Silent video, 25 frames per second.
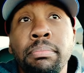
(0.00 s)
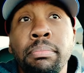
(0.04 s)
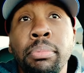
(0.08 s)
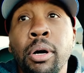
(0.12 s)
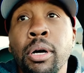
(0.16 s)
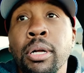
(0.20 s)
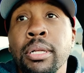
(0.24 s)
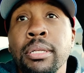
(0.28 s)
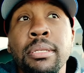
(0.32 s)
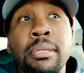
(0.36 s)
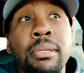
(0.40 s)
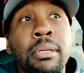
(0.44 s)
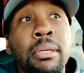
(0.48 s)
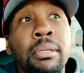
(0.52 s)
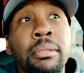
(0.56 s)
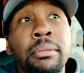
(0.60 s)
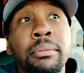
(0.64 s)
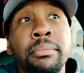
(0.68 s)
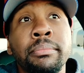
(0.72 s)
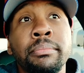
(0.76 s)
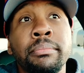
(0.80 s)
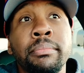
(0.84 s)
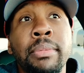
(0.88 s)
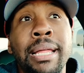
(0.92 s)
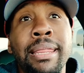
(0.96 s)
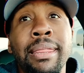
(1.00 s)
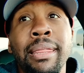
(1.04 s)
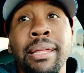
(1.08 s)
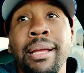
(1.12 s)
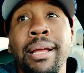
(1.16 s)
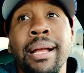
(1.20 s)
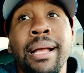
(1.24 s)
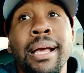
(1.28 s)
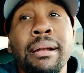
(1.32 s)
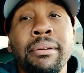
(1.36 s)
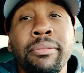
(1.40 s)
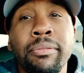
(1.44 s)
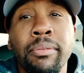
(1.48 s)
bought some, I think
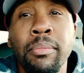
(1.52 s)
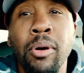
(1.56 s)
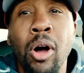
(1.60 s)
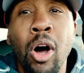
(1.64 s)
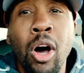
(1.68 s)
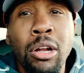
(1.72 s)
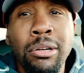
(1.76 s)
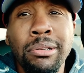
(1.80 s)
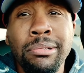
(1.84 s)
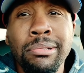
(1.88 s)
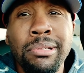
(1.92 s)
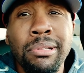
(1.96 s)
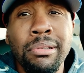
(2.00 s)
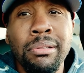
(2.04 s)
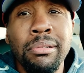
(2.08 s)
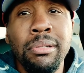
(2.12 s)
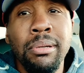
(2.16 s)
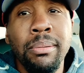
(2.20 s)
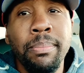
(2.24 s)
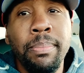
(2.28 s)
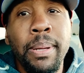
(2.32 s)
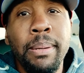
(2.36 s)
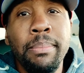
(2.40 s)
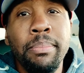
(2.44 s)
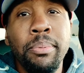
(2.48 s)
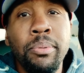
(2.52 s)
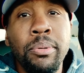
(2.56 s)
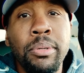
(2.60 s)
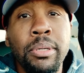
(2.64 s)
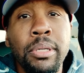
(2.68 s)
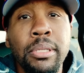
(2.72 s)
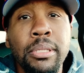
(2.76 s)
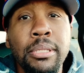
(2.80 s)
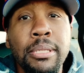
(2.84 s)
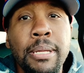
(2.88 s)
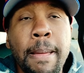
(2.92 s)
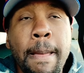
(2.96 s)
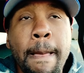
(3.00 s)
I got them from AutoZone or Pep
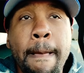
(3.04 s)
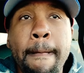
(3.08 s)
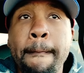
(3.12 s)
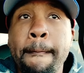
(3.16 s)
Boys,